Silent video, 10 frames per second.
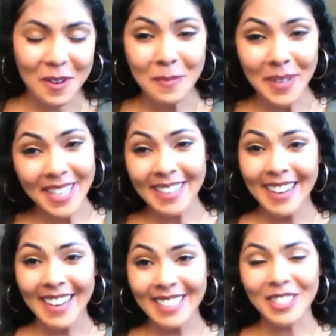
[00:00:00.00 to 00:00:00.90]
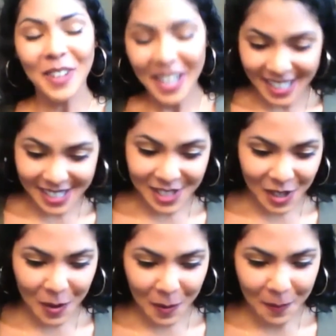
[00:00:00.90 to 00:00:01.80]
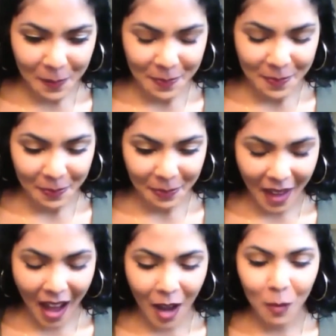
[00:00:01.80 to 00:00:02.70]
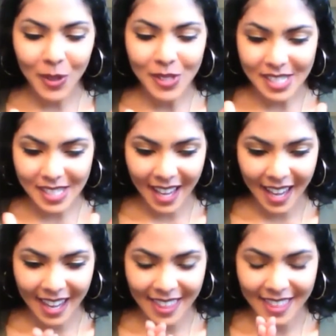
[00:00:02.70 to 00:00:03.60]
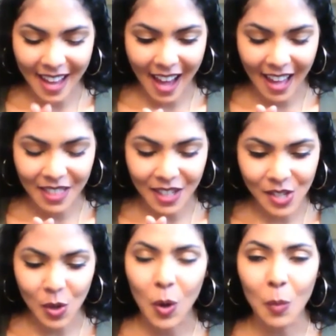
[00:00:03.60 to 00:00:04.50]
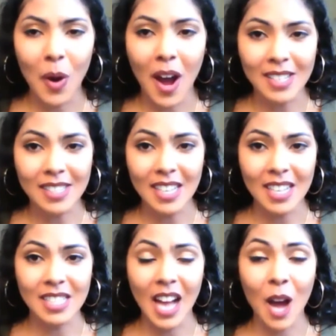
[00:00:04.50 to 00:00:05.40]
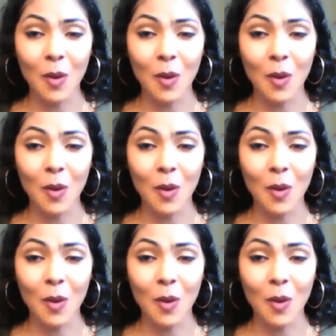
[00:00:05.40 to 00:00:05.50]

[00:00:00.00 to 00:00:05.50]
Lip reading: oh my gosh. Okay, so I will say that this whole process, I